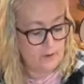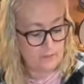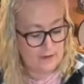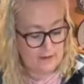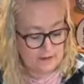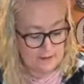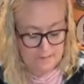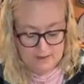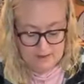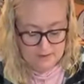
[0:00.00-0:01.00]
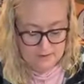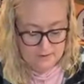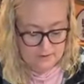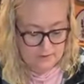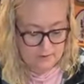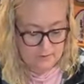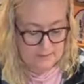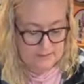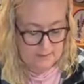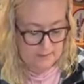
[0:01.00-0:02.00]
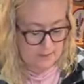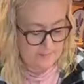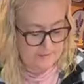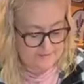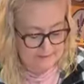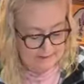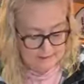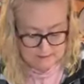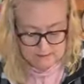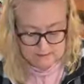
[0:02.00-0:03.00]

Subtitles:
Bring back a napkin here so I don't get my table all messy.